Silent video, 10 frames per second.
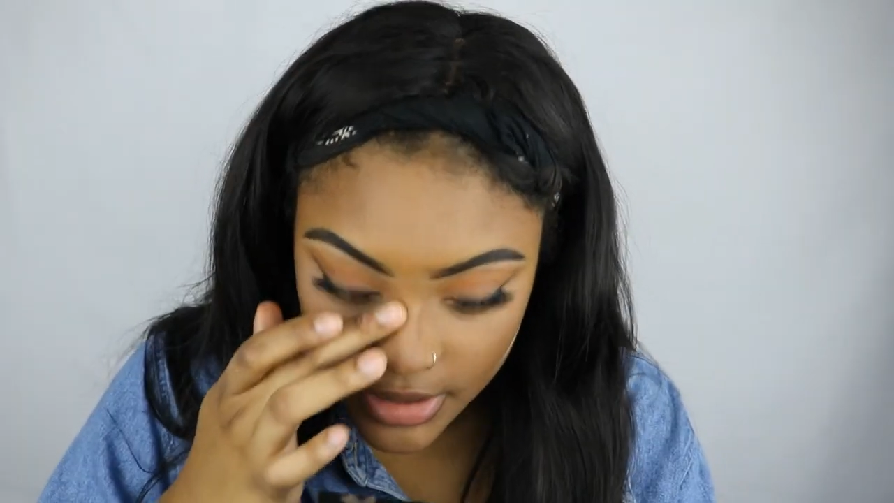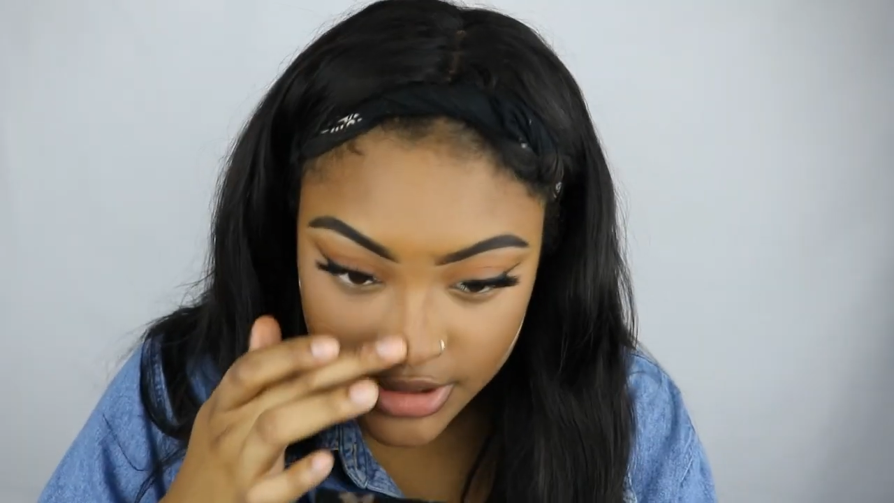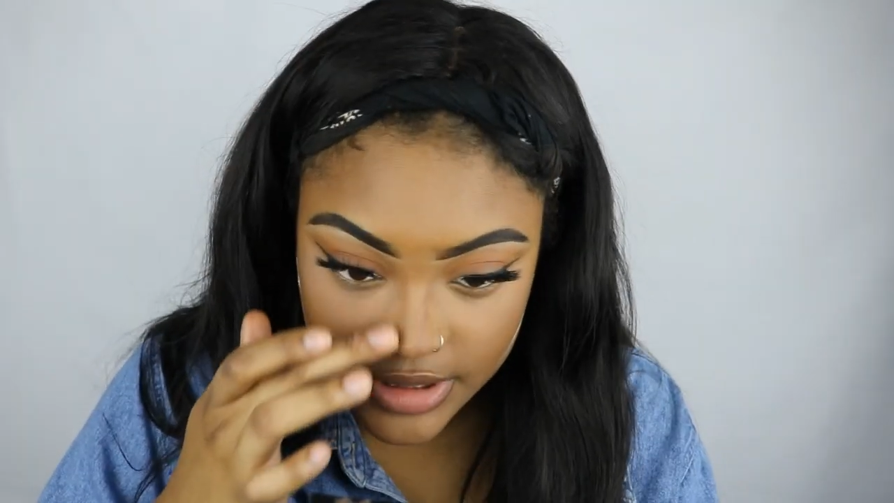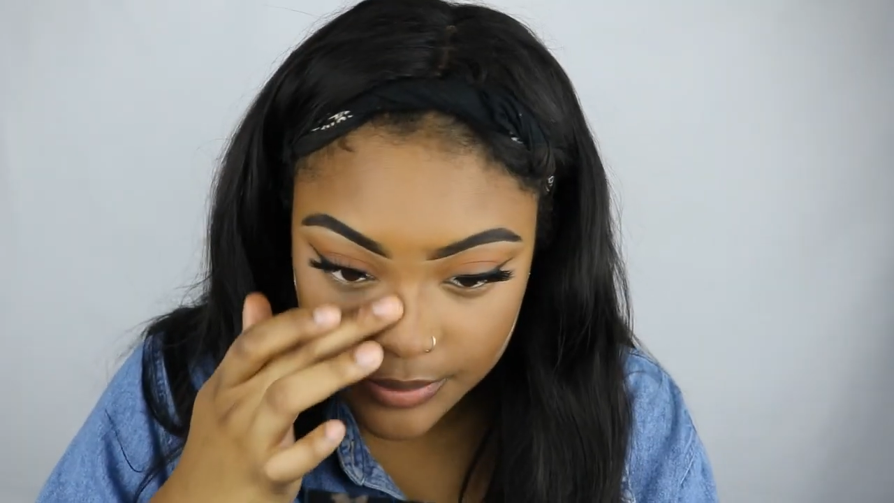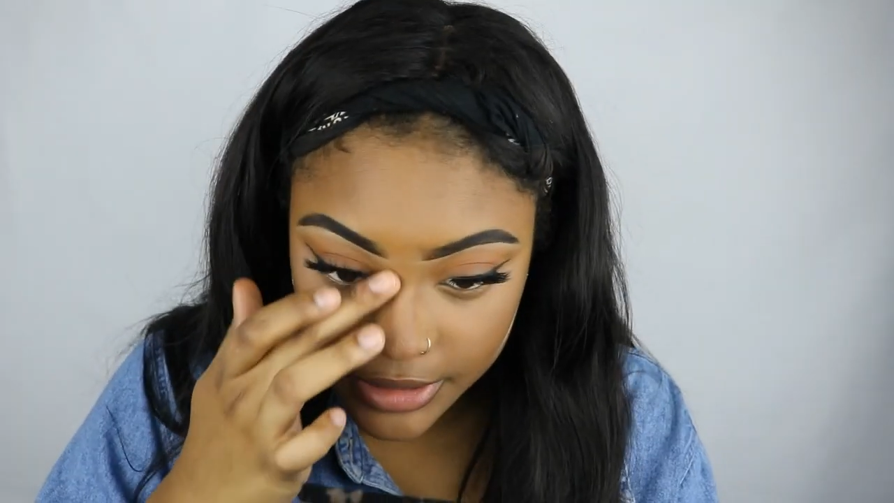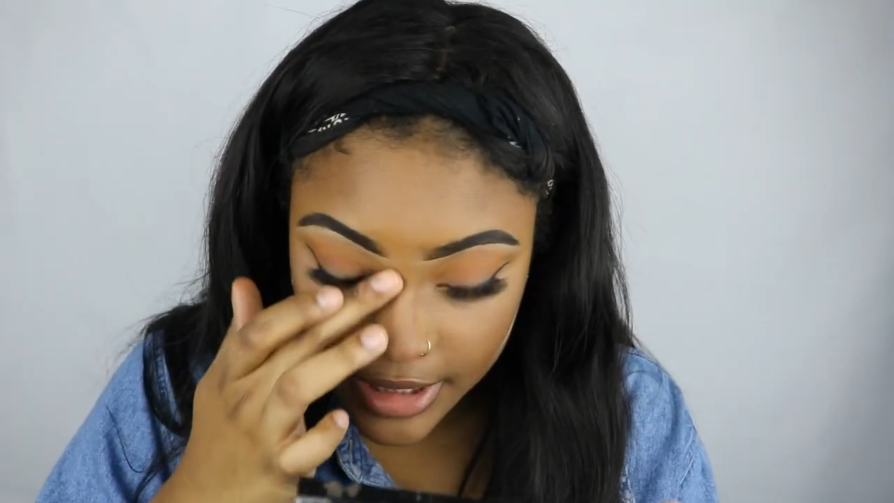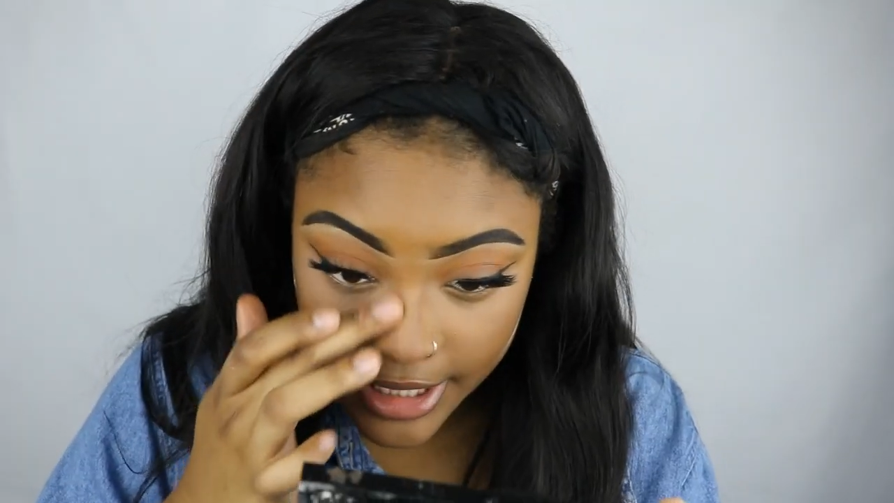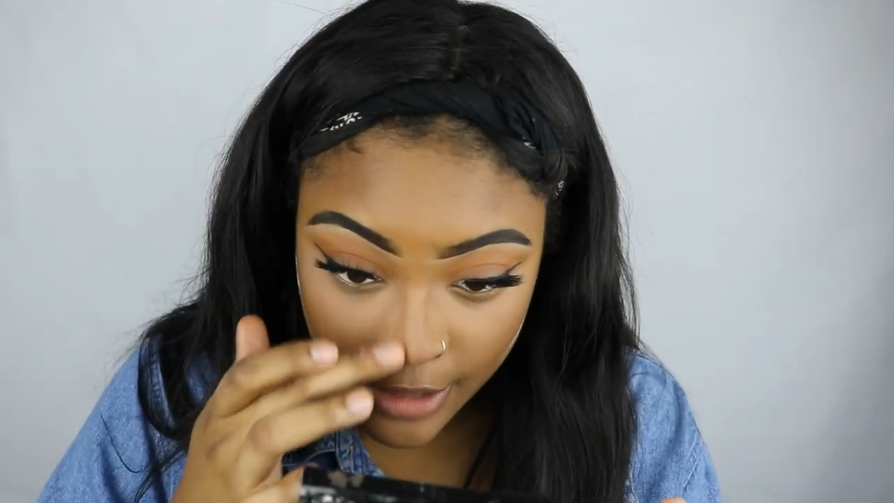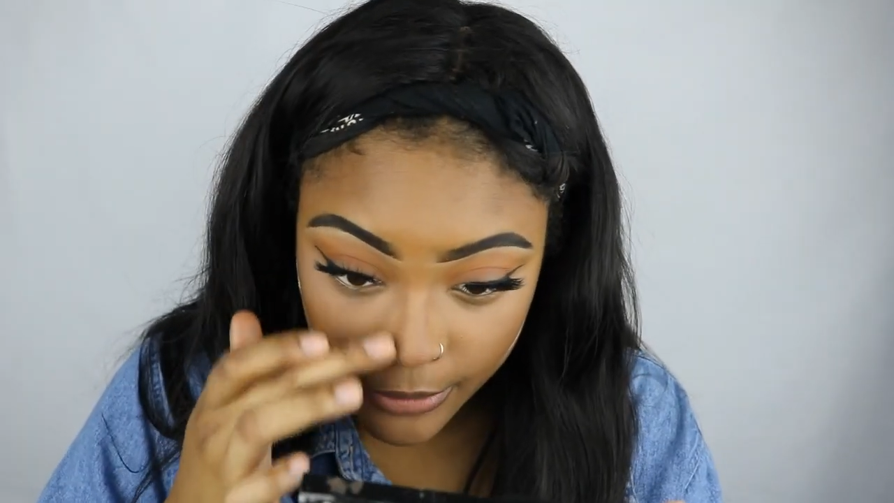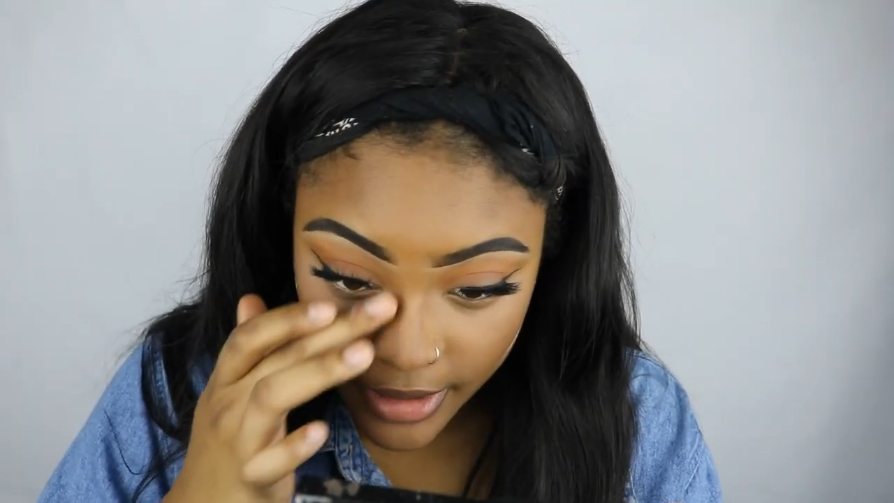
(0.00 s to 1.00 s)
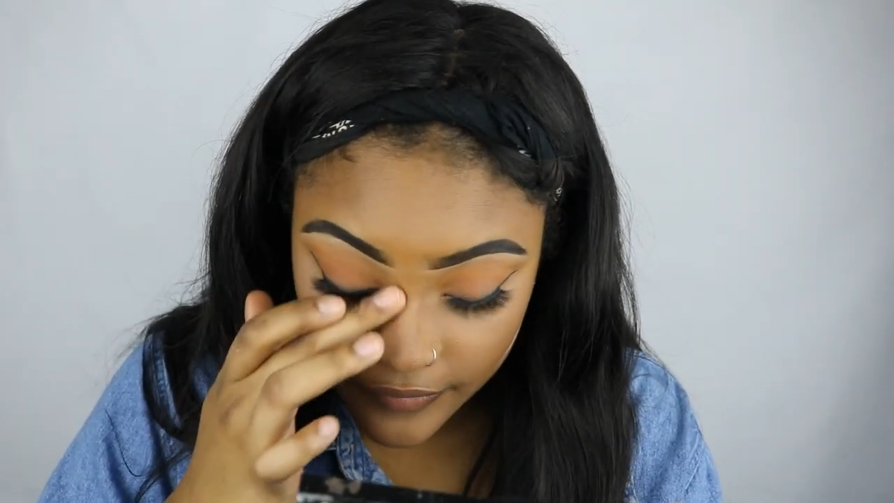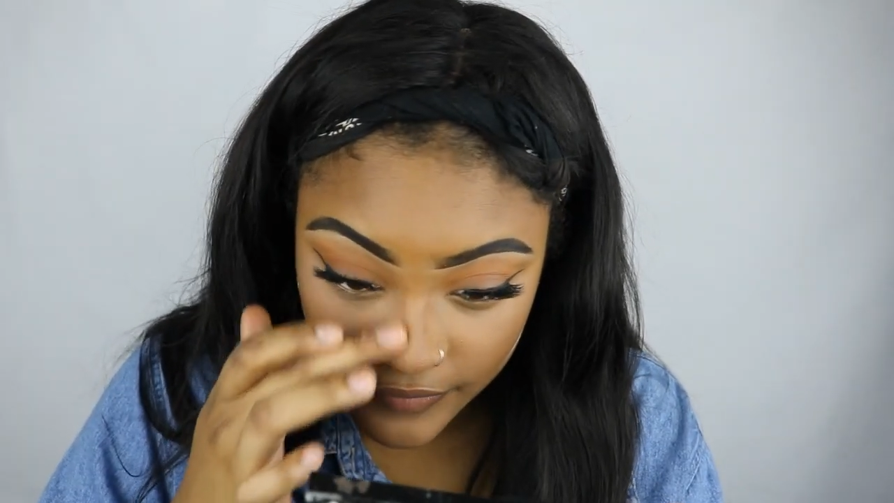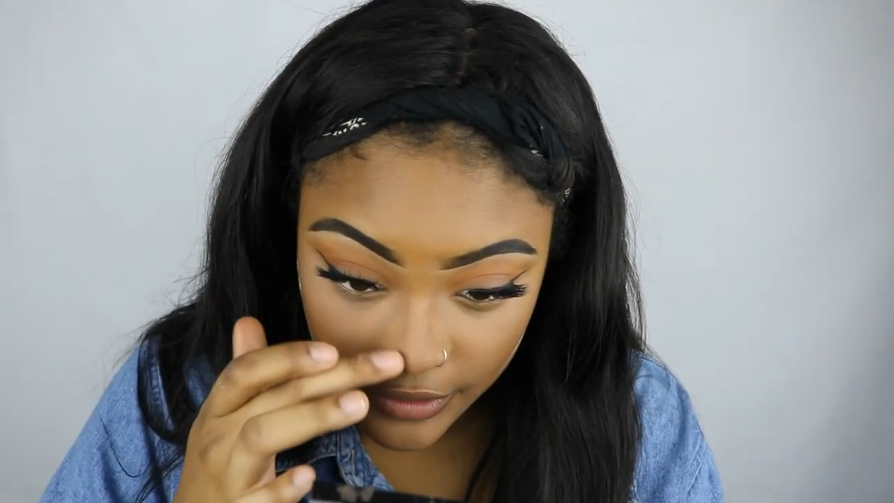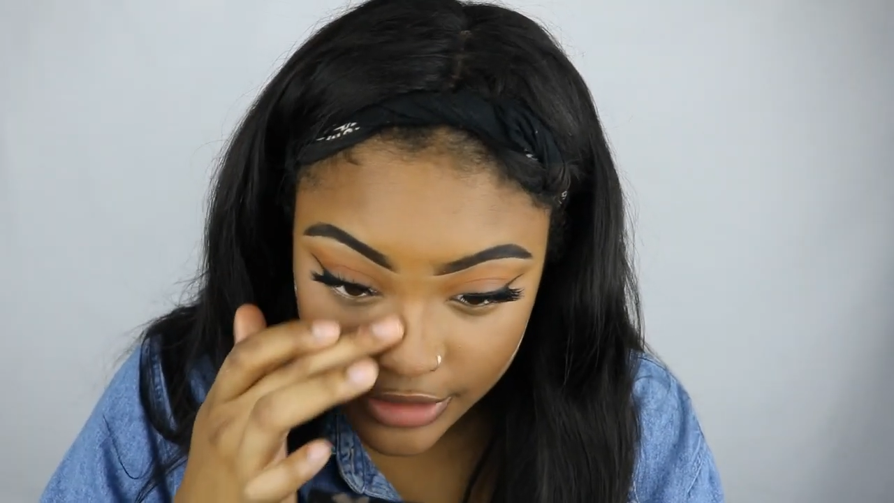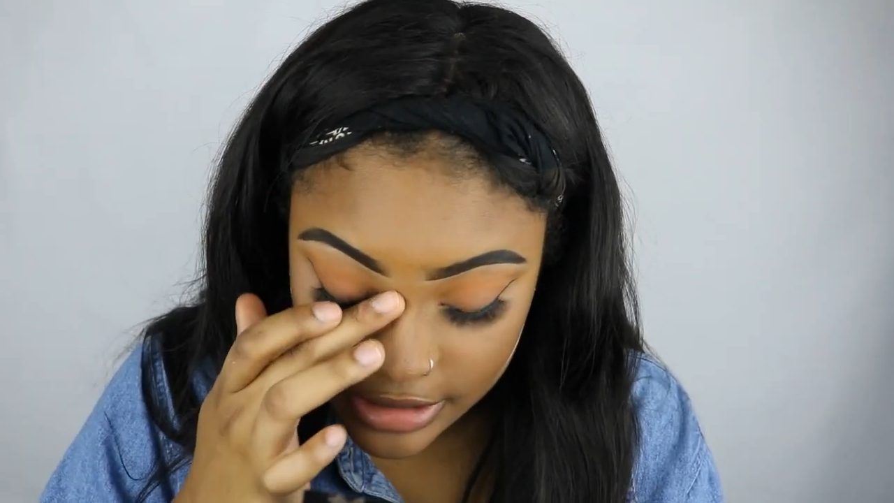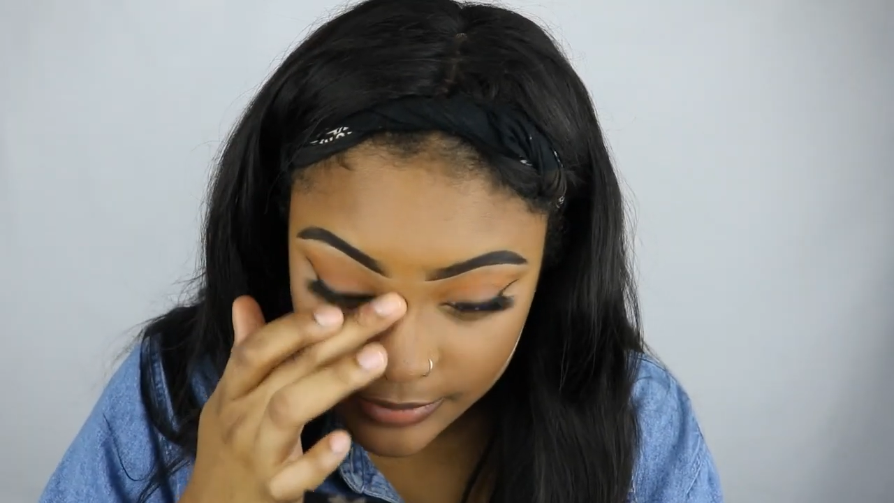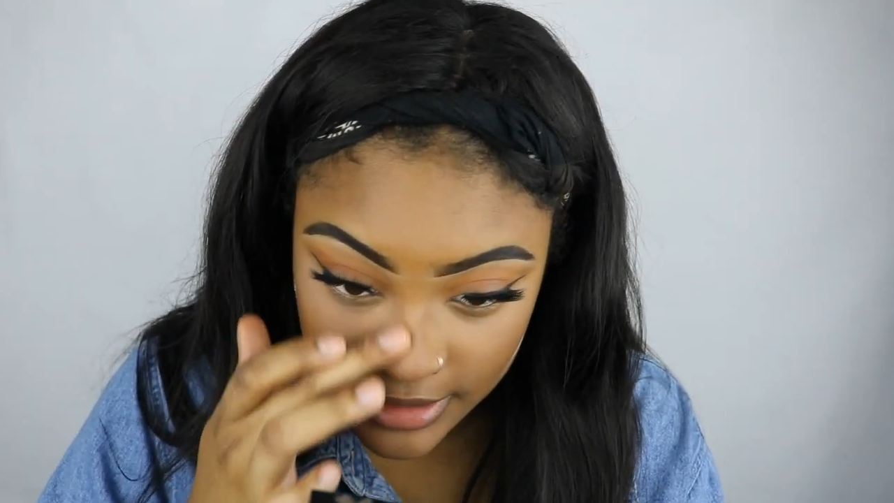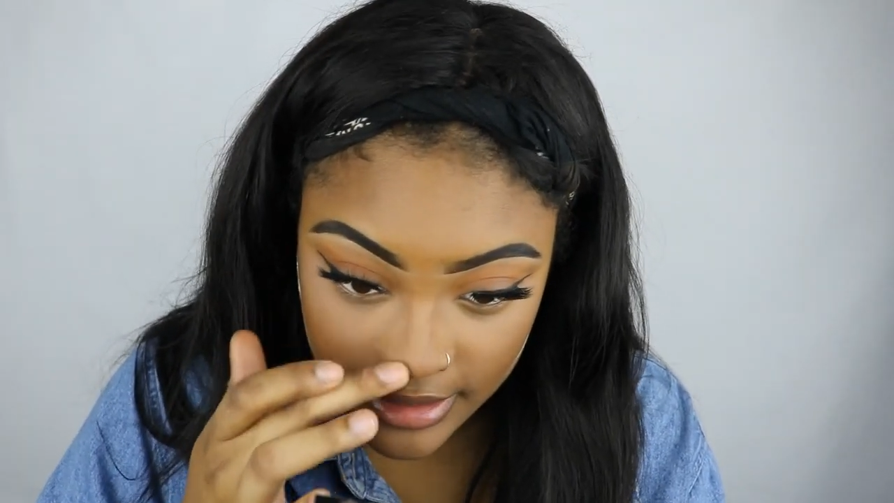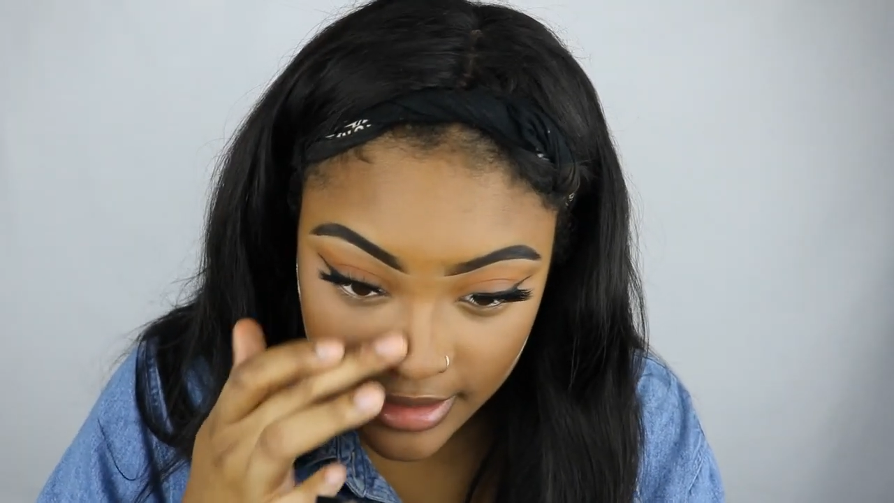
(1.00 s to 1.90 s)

Just blend that out with my fingertip.